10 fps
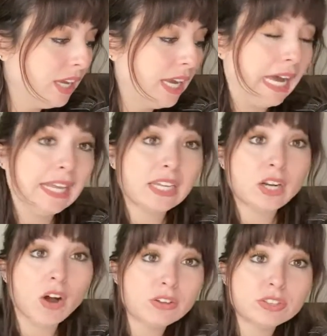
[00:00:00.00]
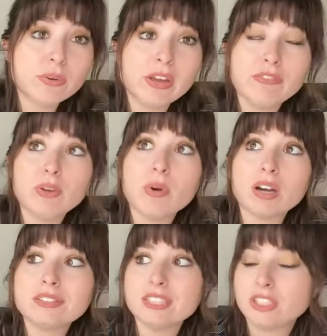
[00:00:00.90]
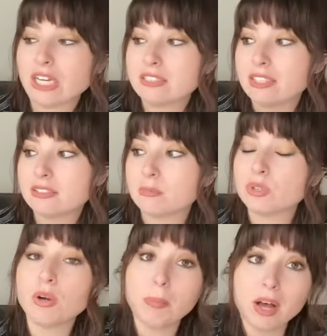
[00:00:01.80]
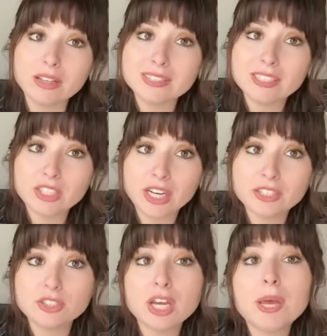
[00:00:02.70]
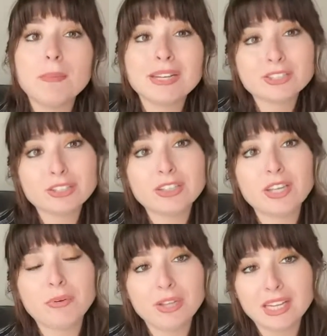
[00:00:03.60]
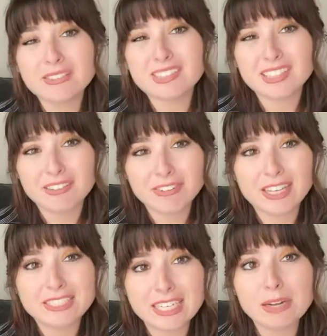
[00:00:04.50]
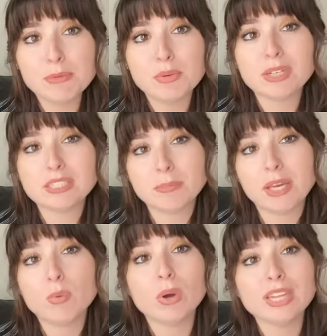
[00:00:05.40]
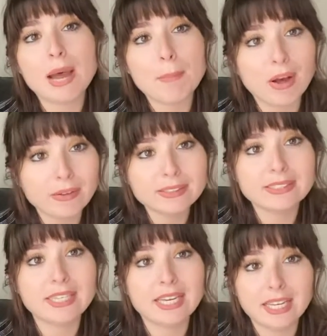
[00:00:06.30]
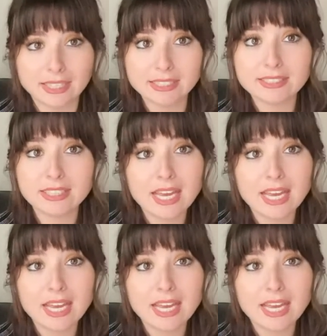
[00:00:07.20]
And then also, if you are suggesting some sort of policy change, make sure that you allow significant time to explain what that policy is